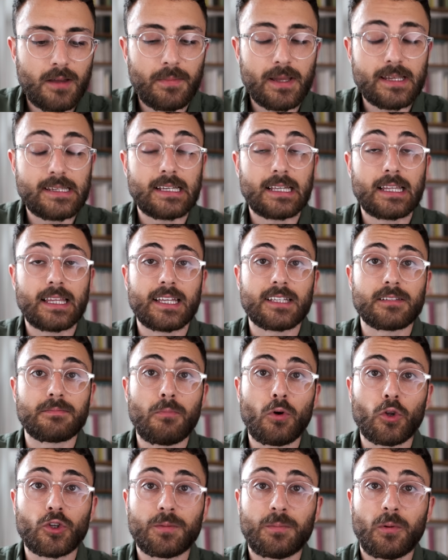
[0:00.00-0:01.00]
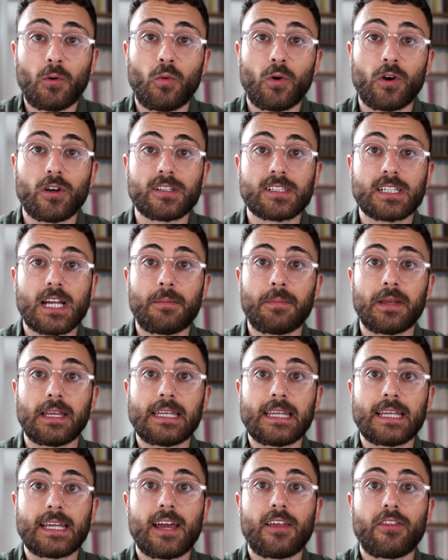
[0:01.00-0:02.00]
Basically, it's multiple words coming
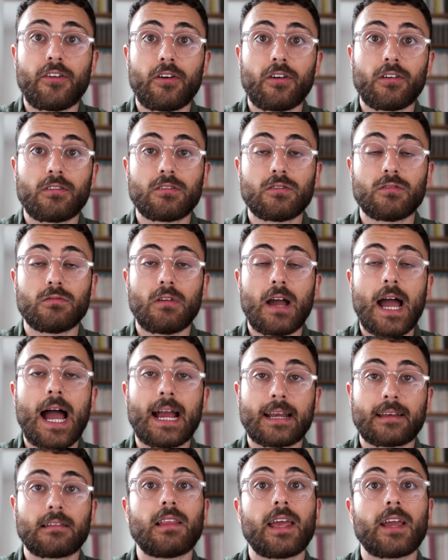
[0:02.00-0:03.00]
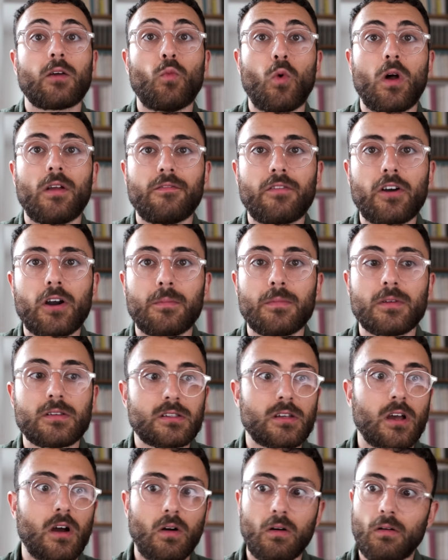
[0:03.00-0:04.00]
together to act like one verb.
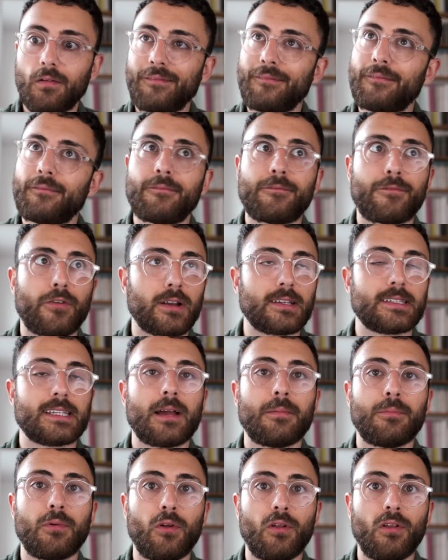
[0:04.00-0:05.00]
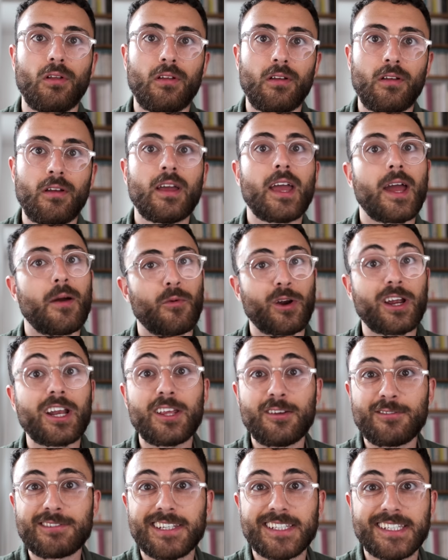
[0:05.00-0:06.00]
So, for example, and we're going
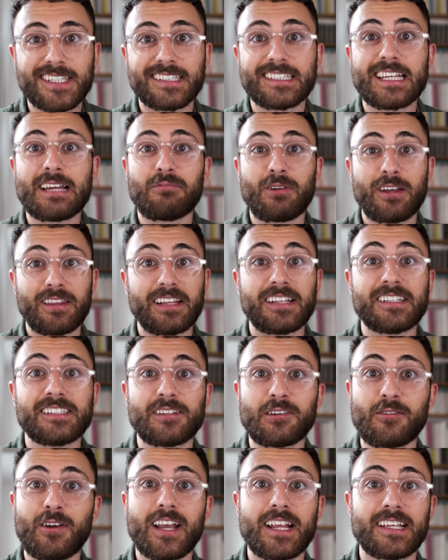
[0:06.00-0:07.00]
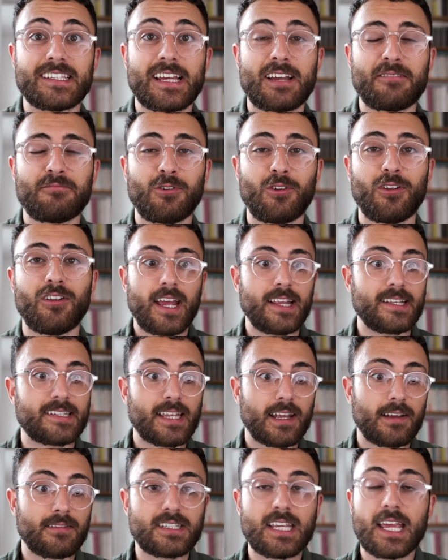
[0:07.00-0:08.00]
to use this example, I think this is a great example.
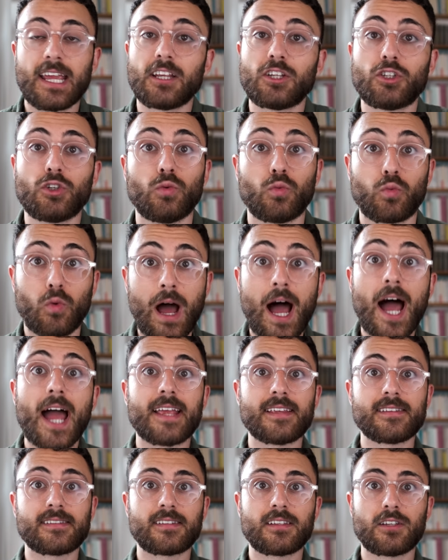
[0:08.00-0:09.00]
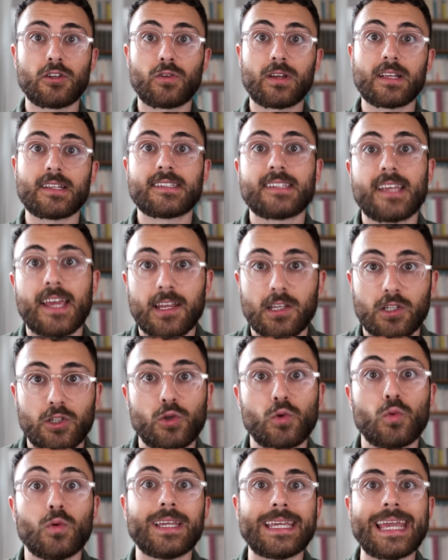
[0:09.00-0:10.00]
Instead of saying to rise, you can say
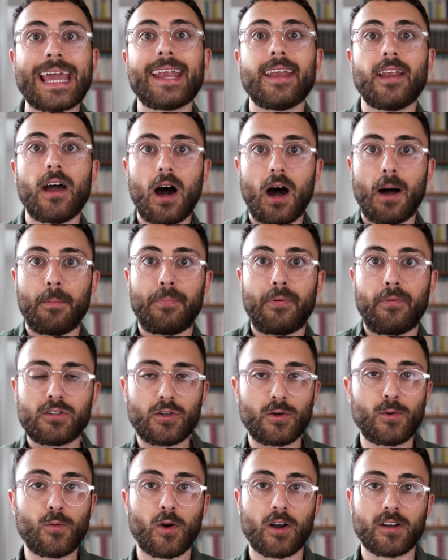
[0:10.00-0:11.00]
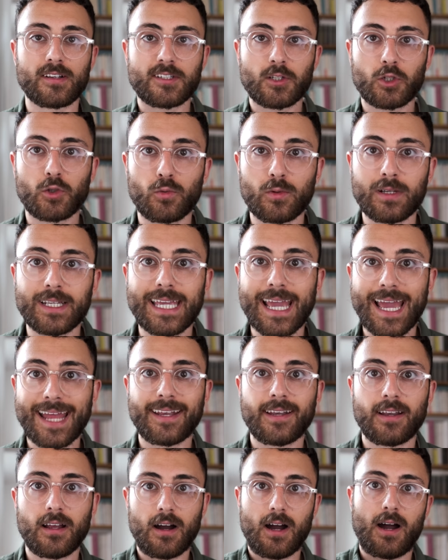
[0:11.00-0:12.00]
to get up. Two words, to
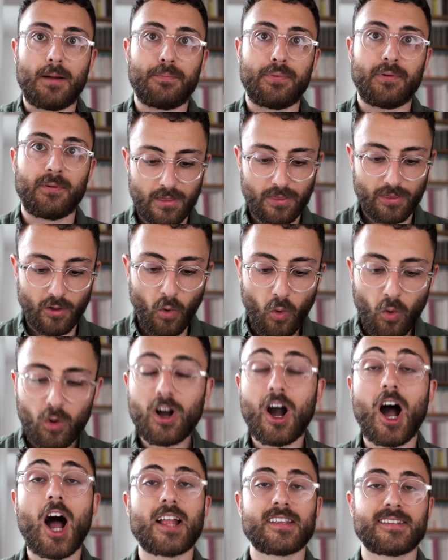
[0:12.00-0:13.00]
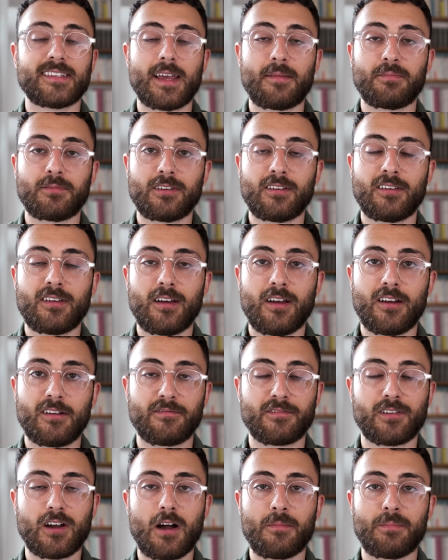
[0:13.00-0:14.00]
get up. The whole concept
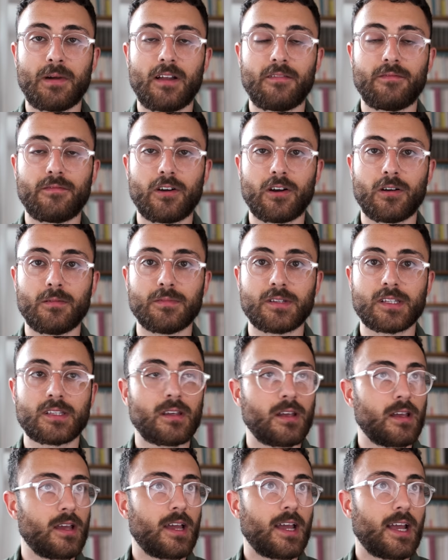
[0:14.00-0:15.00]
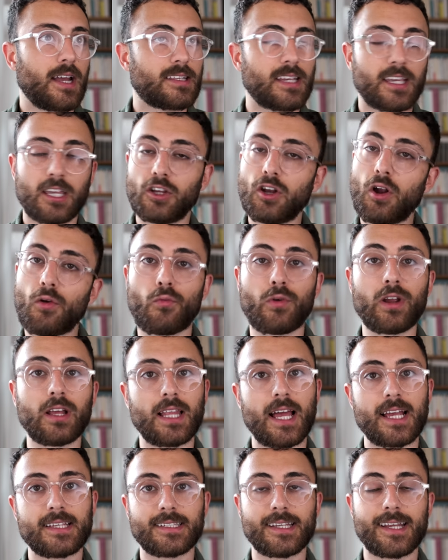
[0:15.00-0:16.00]
of compound verbs, it's like you don't
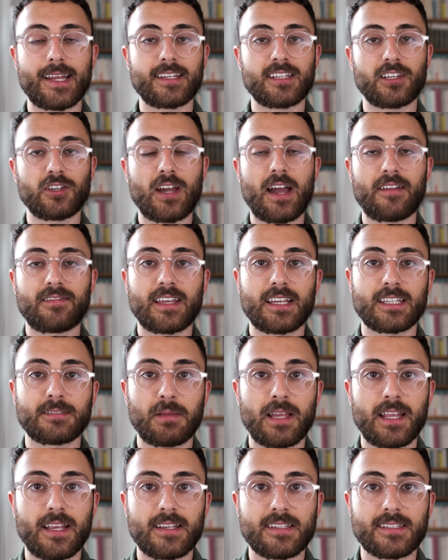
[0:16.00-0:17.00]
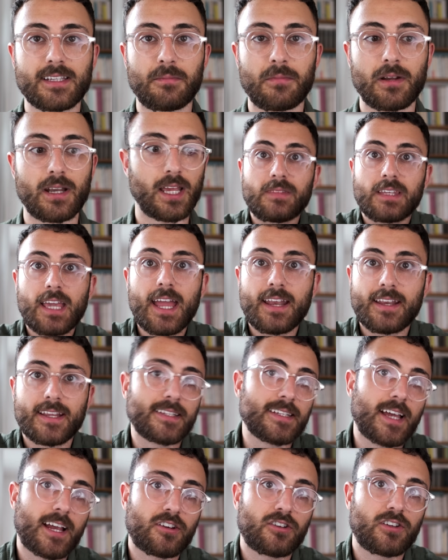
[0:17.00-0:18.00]
realize it until you have to explain it to somebody. Get
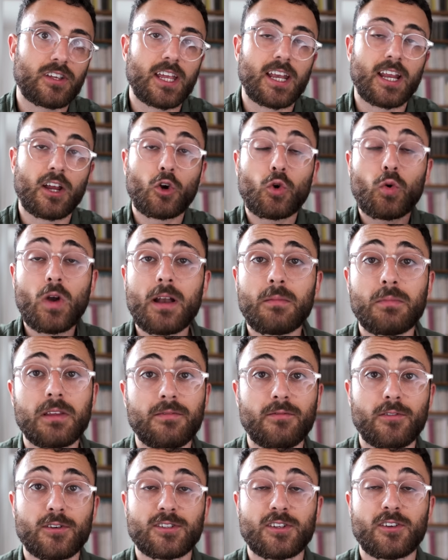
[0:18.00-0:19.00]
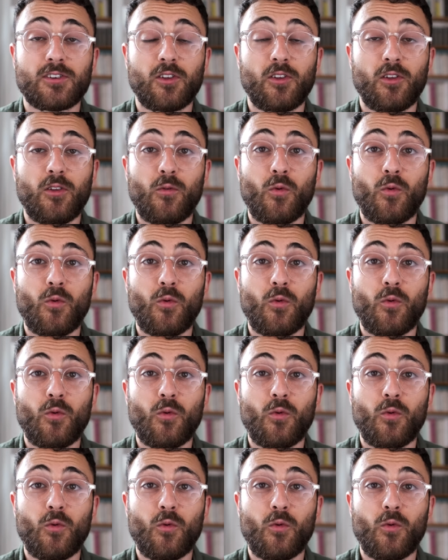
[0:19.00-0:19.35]
is actually an incredibly versatile